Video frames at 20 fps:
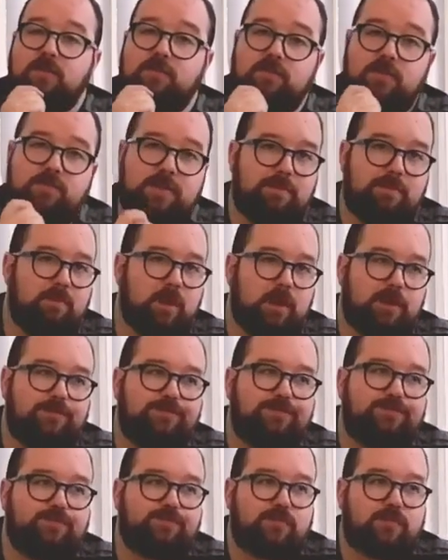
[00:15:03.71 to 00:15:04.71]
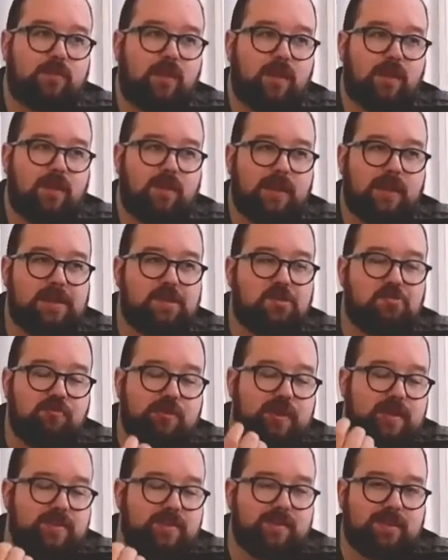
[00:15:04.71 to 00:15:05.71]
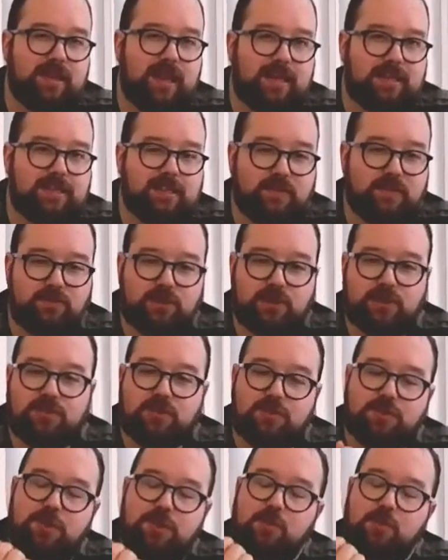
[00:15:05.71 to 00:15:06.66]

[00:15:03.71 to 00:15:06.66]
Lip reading: Remember, like great detectives,